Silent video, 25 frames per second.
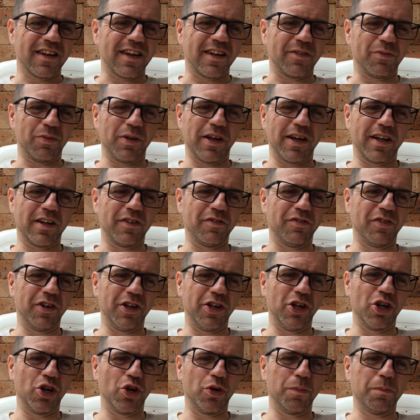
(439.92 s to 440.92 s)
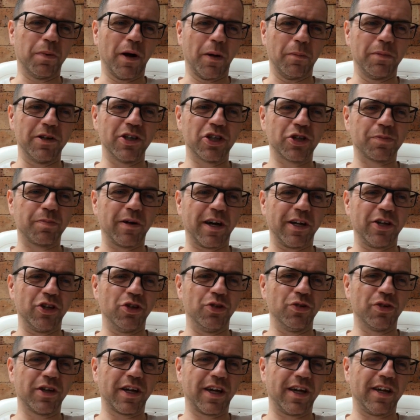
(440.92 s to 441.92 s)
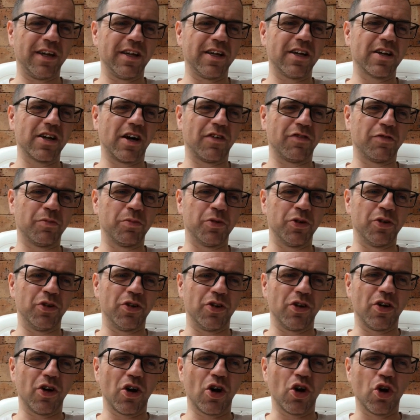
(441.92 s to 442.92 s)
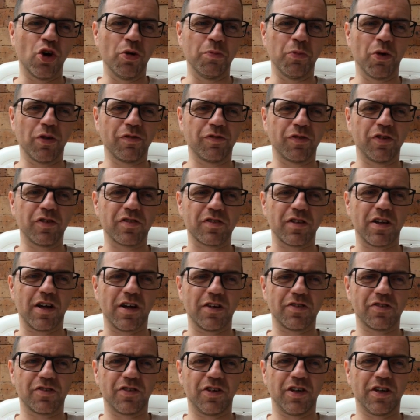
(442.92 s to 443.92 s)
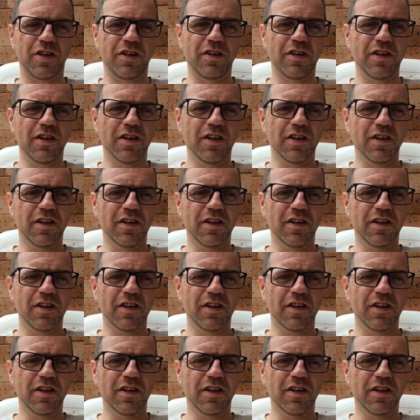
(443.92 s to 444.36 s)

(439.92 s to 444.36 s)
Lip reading: we had a video published by the UK government Home Office last year,